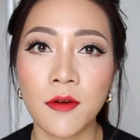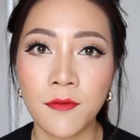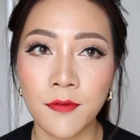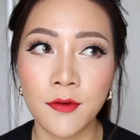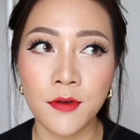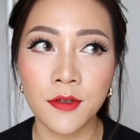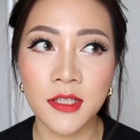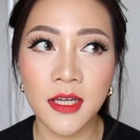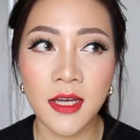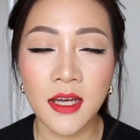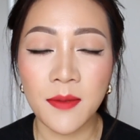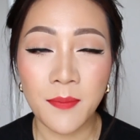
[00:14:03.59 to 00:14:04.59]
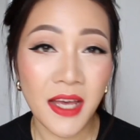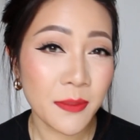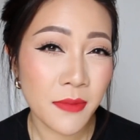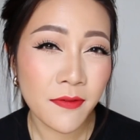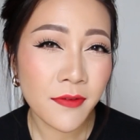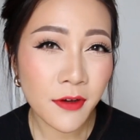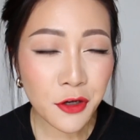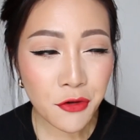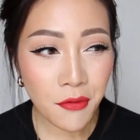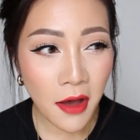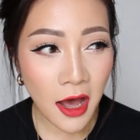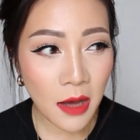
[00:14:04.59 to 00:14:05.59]
what food makes me feel
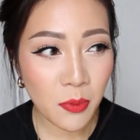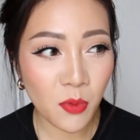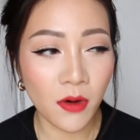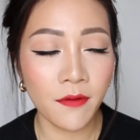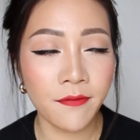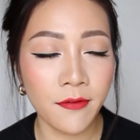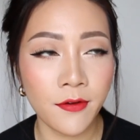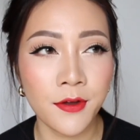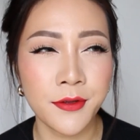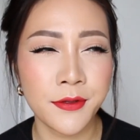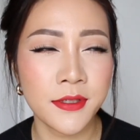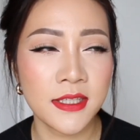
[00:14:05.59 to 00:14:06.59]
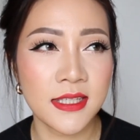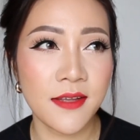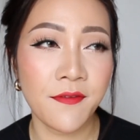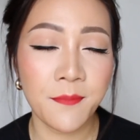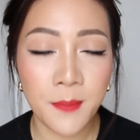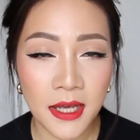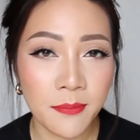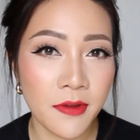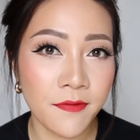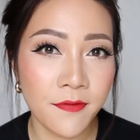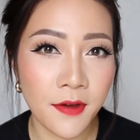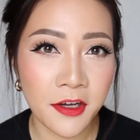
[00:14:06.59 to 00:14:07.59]
crap, what foods make
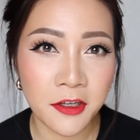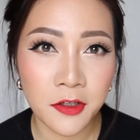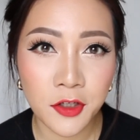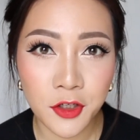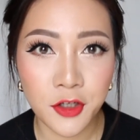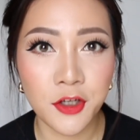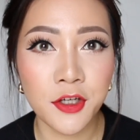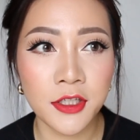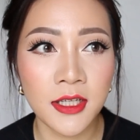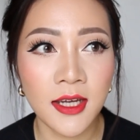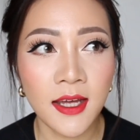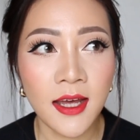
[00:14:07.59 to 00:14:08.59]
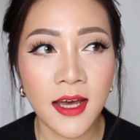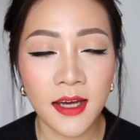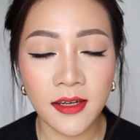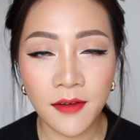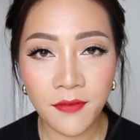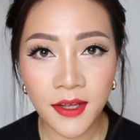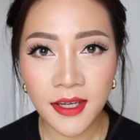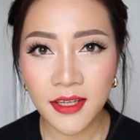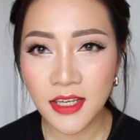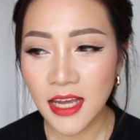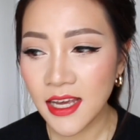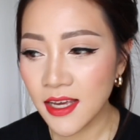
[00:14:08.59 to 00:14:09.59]
me feel good, and I
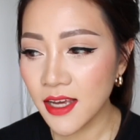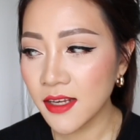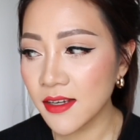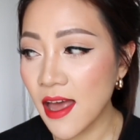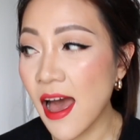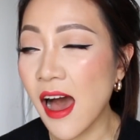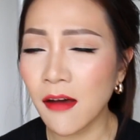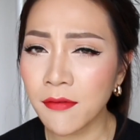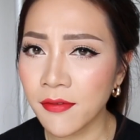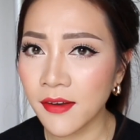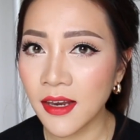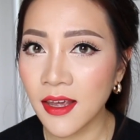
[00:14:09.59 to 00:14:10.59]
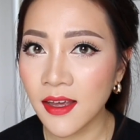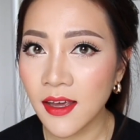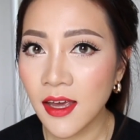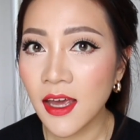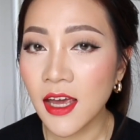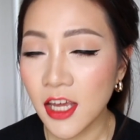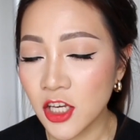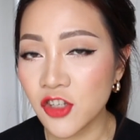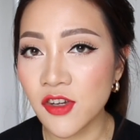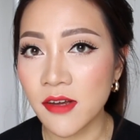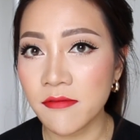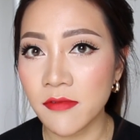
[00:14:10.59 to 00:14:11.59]
think eating healthily in
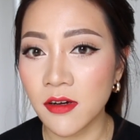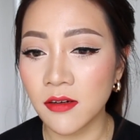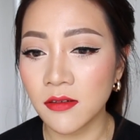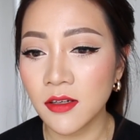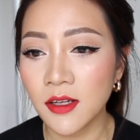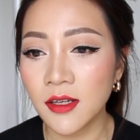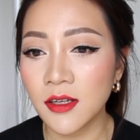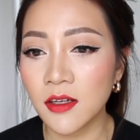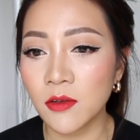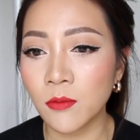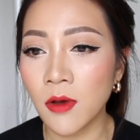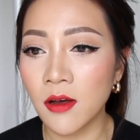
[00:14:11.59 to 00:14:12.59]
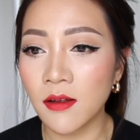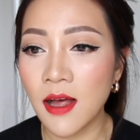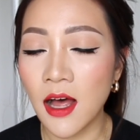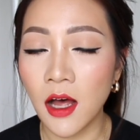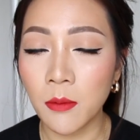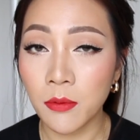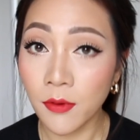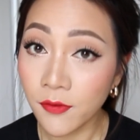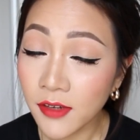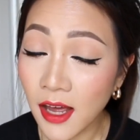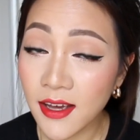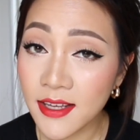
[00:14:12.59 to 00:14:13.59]
general will help
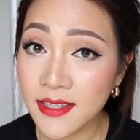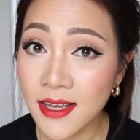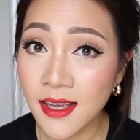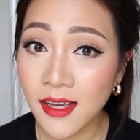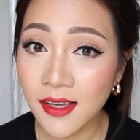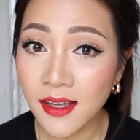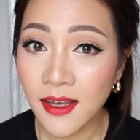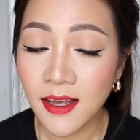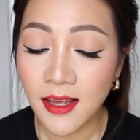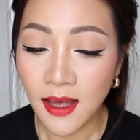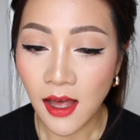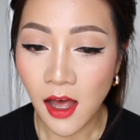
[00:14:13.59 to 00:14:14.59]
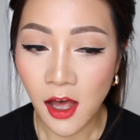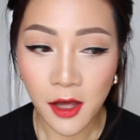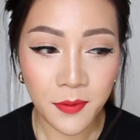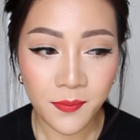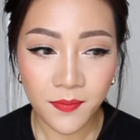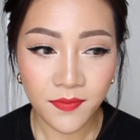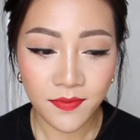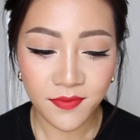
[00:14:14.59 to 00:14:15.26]
with dieting. I